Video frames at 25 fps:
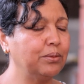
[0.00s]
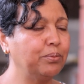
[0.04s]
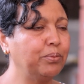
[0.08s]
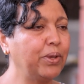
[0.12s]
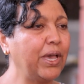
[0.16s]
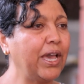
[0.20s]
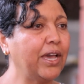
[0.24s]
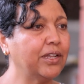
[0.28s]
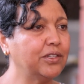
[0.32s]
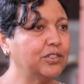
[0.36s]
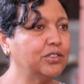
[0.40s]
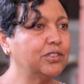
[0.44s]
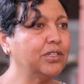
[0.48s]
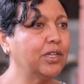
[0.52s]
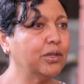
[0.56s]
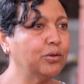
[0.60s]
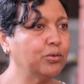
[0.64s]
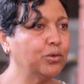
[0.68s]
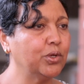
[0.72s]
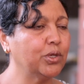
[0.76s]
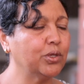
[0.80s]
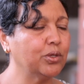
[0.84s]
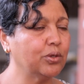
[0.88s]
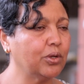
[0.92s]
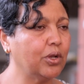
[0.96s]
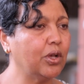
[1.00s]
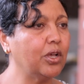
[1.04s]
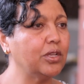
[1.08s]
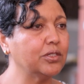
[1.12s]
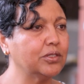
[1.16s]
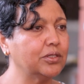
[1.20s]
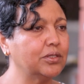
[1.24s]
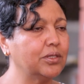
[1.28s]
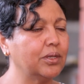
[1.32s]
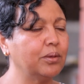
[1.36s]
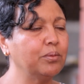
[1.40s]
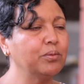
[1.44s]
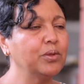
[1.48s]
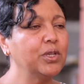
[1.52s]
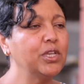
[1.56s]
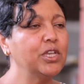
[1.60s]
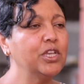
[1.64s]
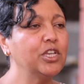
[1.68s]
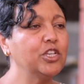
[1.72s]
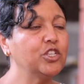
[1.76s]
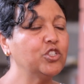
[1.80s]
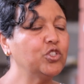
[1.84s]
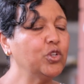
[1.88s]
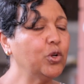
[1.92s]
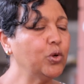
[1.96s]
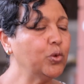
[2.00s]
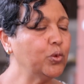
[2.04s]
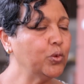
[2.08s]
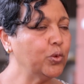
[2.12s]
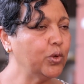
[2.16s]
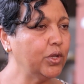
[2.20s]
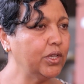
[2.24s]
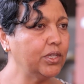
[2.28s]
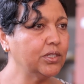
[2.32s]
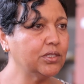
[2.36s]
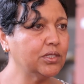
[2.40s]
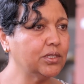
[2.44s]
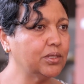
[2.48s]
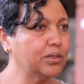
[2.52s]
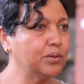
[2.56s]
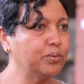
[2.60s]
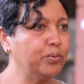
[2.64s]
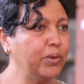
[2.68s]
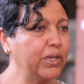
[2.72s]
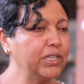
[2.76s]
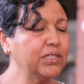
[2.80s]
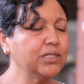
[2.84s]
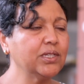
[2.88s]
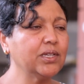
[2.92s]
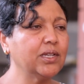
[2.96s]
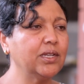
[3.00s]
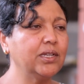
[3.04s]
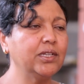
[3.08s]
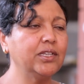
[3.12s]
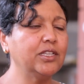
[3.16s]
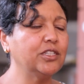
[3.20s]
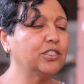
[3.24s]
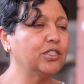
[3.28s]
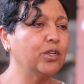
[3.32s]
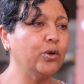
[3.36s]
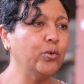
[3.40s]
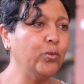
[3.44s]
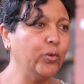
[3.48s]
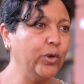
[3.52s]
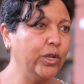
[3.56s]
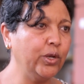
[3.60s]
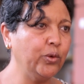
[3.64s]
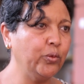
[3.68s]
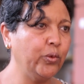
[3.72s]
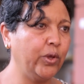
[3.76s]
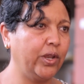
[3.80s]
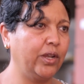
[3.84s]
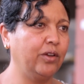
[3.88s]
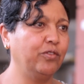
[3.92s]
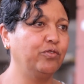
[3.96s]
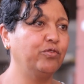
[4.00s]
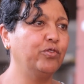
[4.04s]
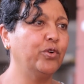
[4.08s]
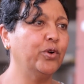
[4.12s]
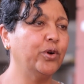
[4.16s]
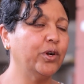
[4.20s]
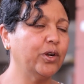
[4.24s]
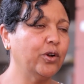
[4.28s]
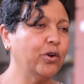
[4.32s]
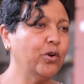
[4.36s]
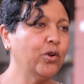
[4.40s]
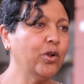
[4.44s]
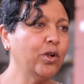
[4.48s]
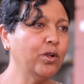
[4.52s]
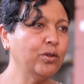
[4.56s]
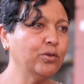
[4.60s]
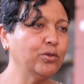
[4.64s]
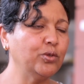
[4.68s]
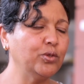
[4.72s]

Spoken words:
pads that would cost them. So it's a win-win for a girl